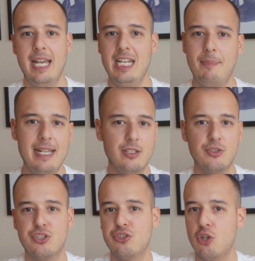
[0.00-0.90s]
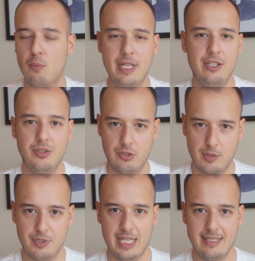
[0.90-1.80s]
It depends on so many
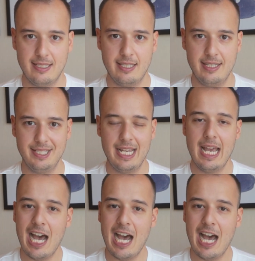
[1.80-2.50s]
circumstances.